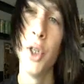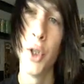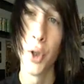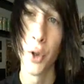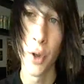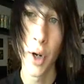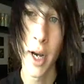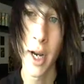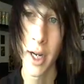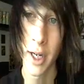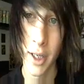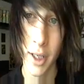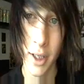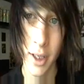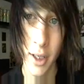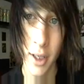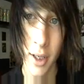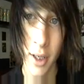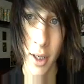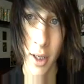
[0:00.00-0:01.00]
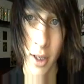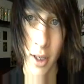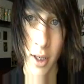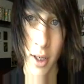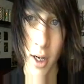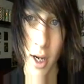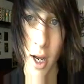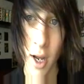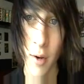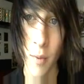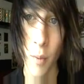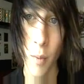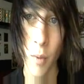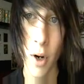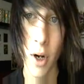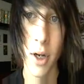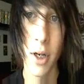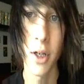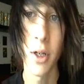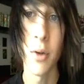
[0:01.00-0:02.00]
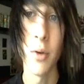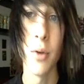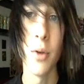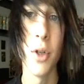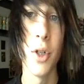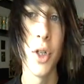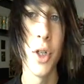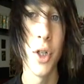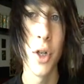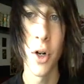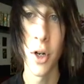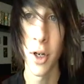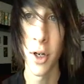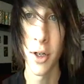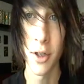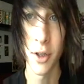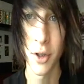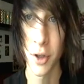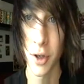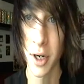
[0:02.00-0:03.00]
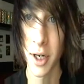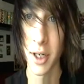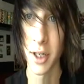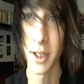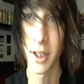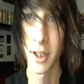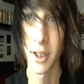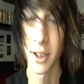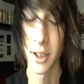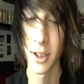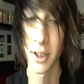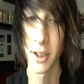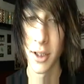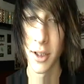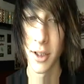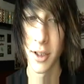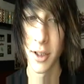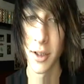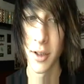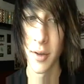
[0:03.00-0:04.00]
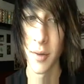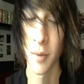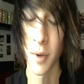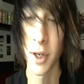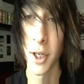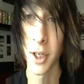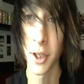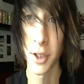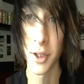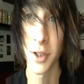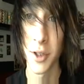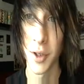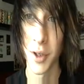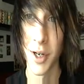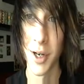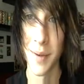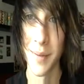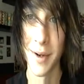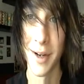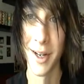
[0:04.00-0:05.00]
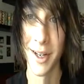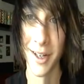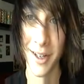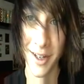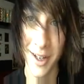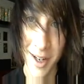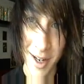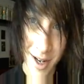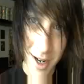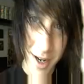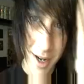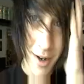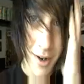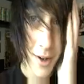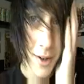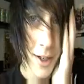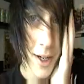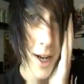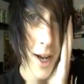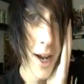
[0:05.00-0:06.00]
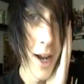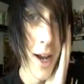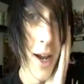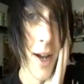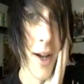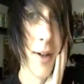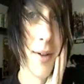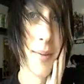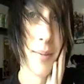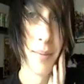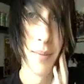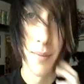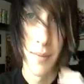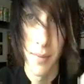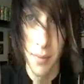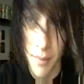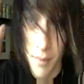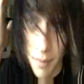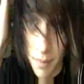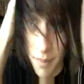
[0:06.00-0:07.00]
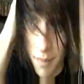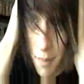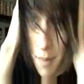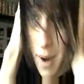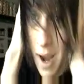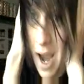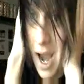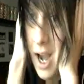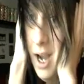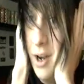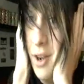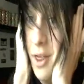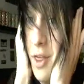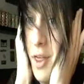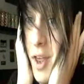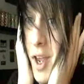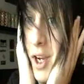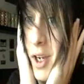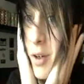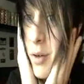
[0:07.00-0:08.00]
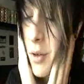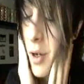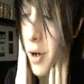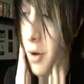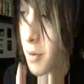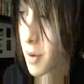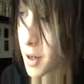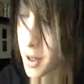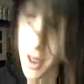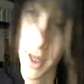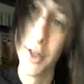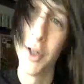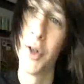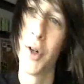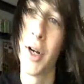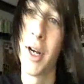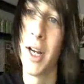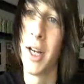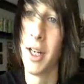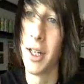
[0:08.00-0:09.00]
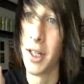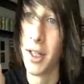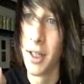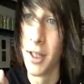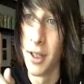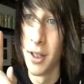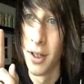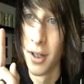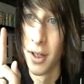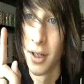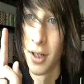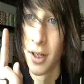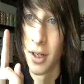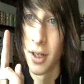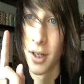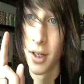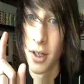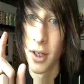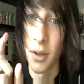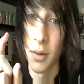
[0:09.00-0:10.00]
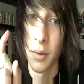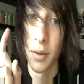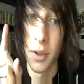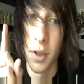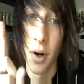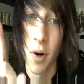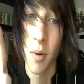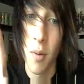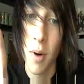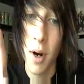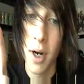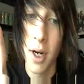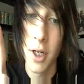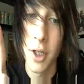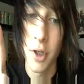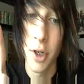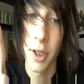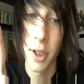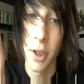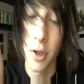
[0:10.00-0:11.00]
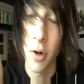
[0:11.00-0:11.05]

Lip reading: drink and what you shouldn't drink when you're screaming. Okay, main thing you don't want to drink. You don't want to drink